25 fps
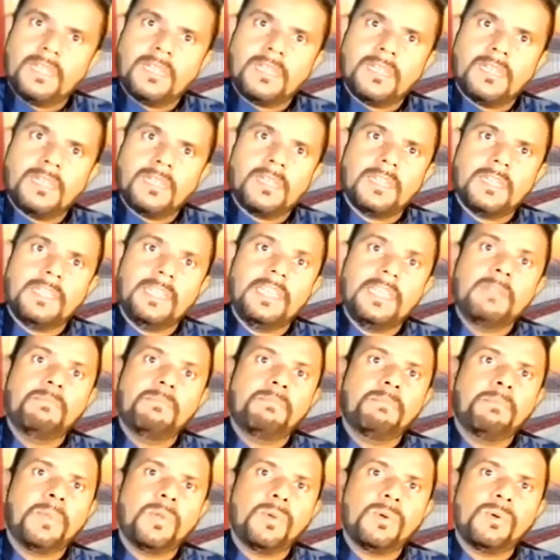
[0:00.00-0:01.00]

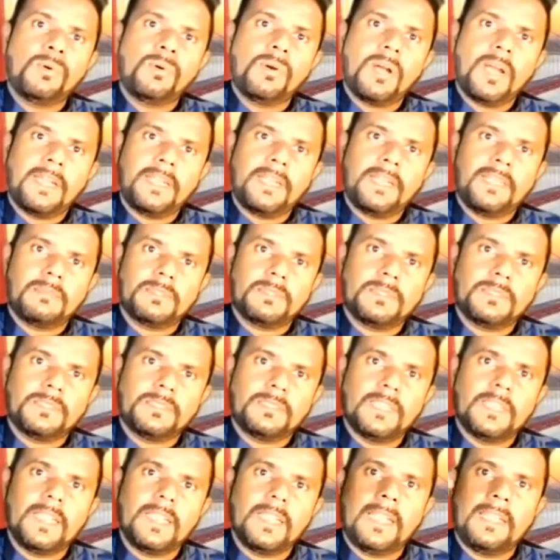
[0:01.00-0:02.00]
impure items that
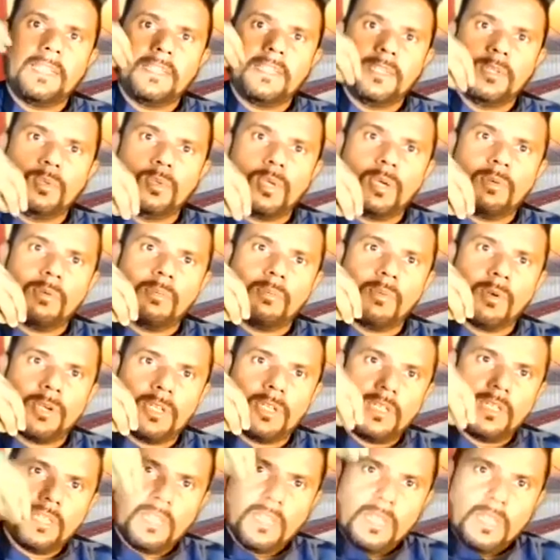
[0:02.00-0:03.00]
enter into our body.
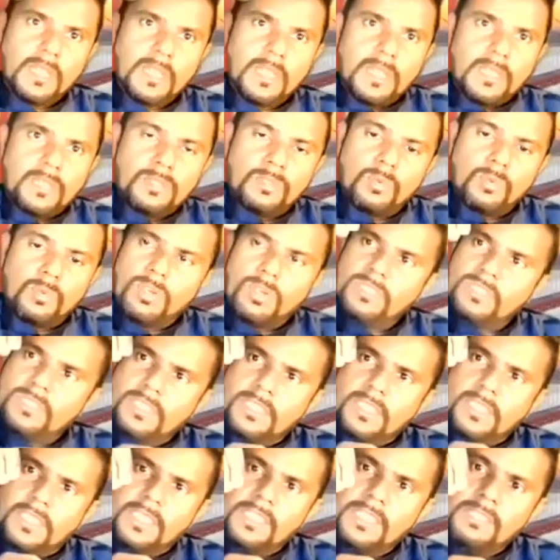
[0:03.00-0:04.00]
So once the
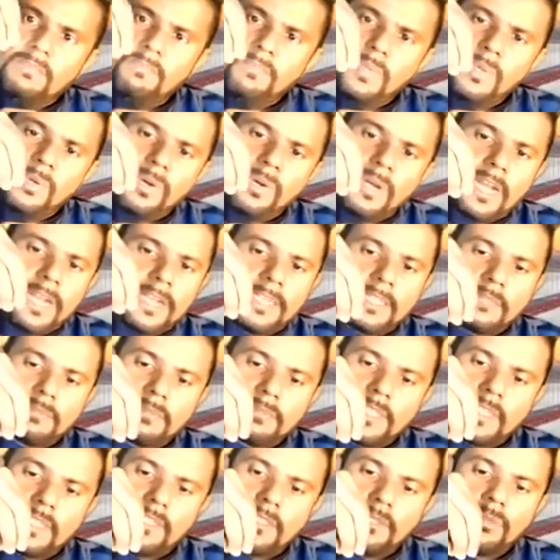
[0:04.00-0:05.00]
impure items
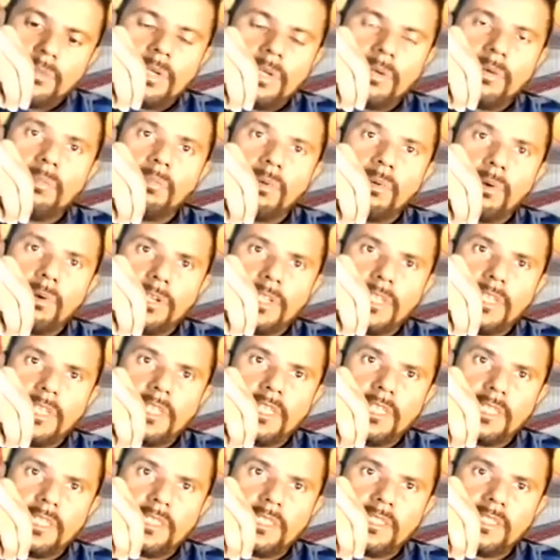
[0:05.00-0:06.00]
enter into our body
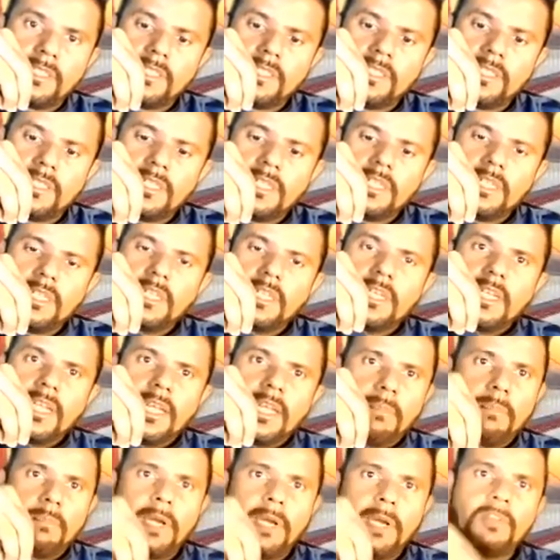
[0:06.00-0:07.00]
here,
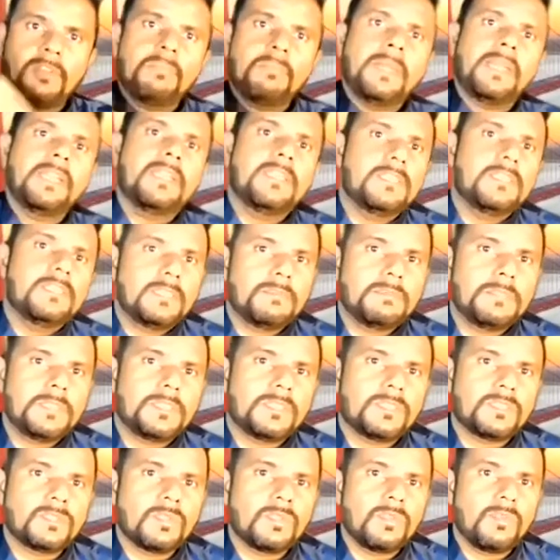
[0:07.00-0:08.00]
biomagnetism
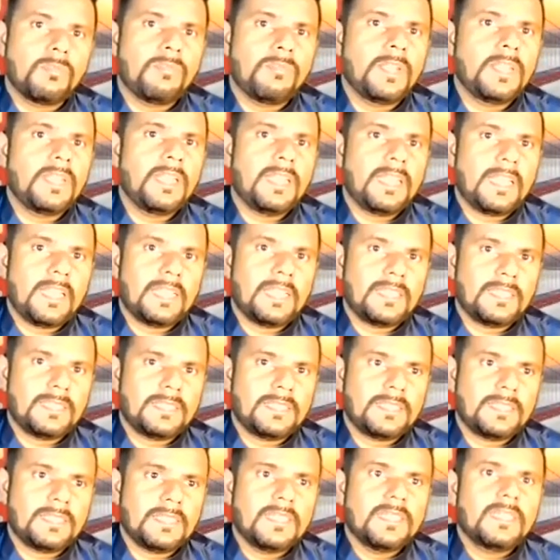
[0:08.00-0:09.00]
is very less.
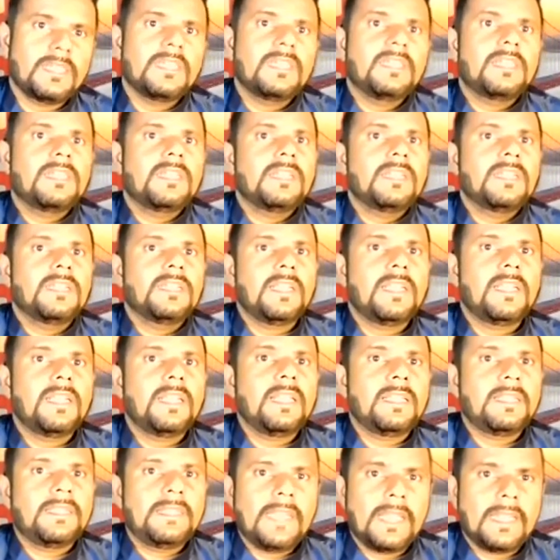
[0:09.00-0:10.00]
They
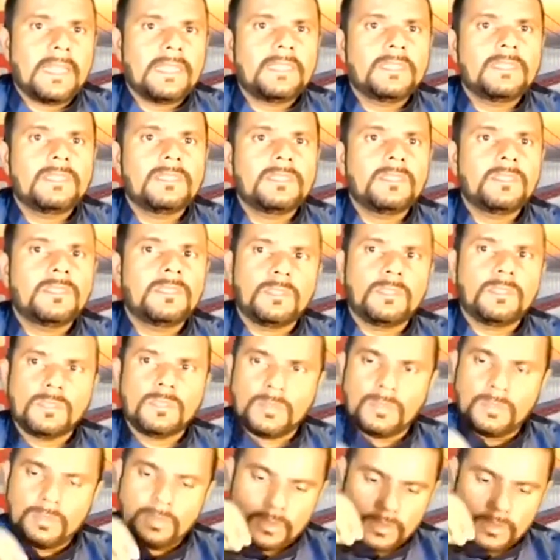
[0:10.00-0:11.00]
tend to
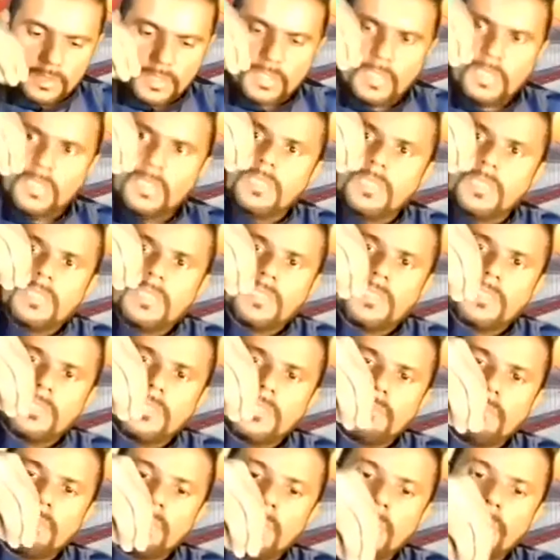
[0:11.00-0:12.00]

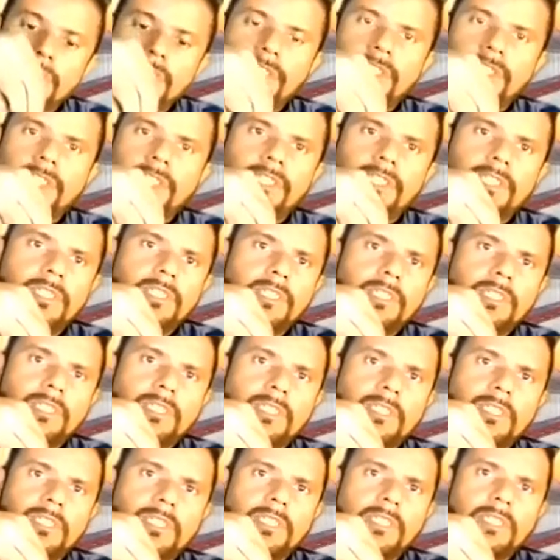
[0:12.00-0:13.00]
merge
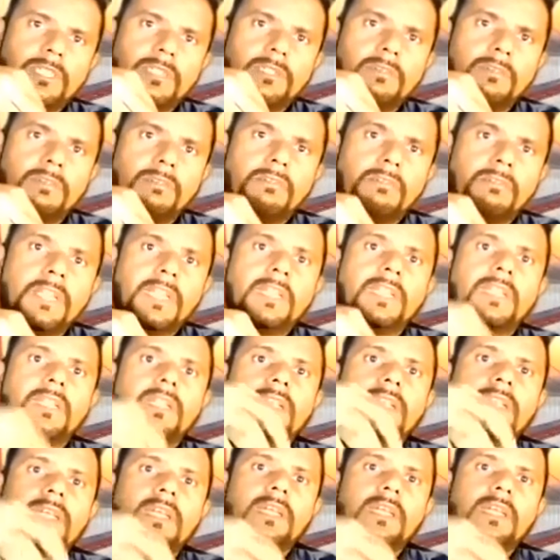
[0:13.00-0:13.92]
with the